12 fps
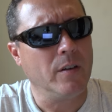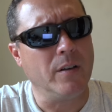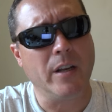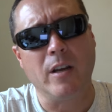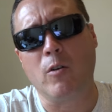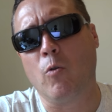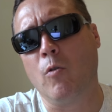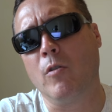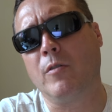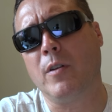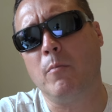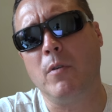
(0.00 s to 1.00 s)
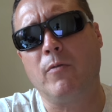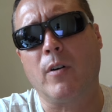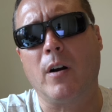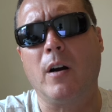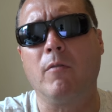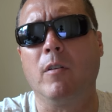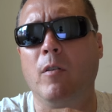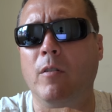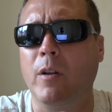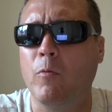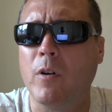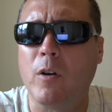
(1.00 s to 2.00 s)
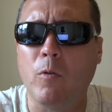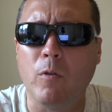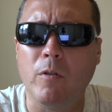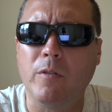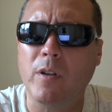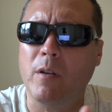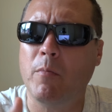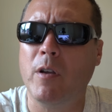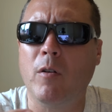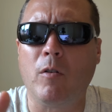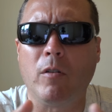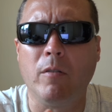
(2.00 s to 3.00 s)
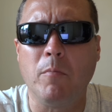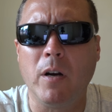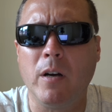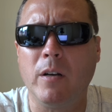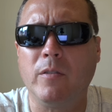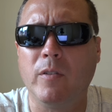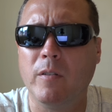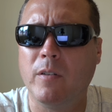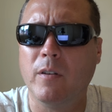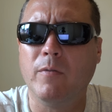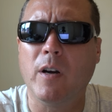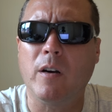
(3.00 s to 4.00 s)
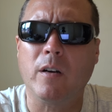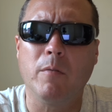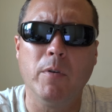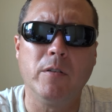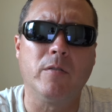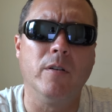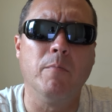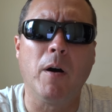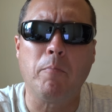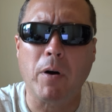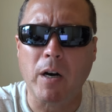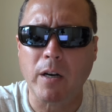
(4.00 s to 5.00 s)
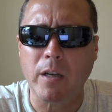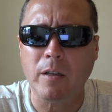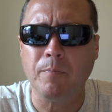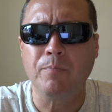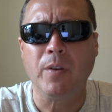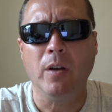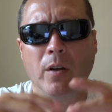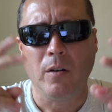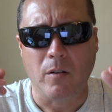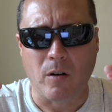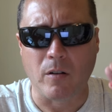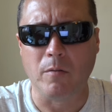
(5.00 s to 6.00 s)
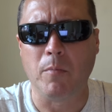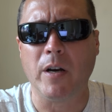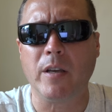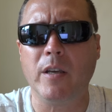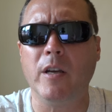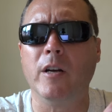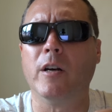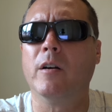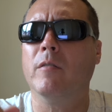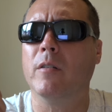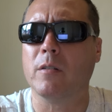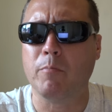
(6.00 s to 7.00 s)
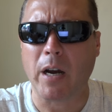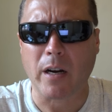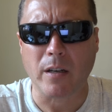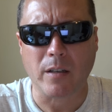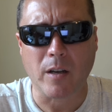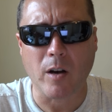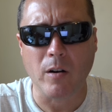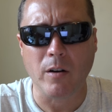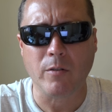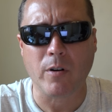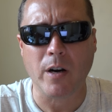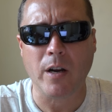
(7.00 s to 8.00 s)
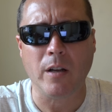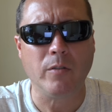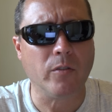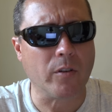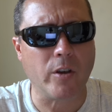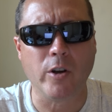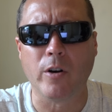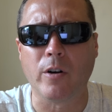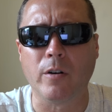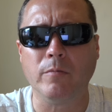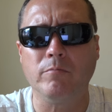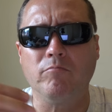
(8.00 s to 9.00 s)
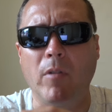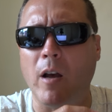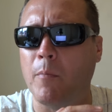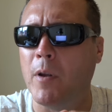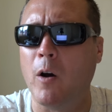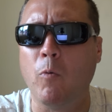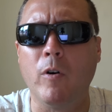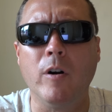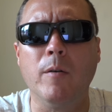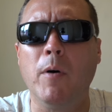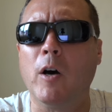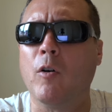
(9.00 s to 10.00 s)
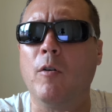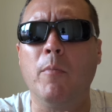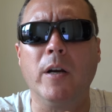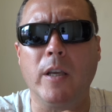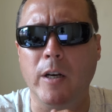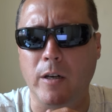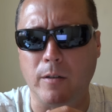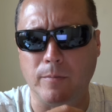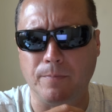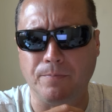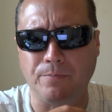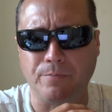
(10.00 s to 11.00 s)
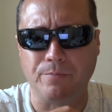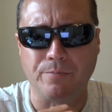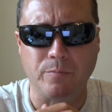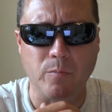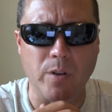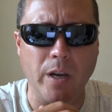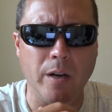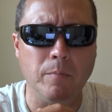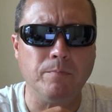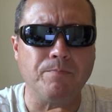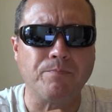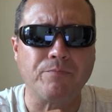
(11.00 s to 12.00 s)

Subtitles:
And they can quarantine me for however long they want to quarantine me. All of my sensitive documents are in my pocket. All of my gear is back at the Conrad, secure. I'm not worried about all my gear. Okay?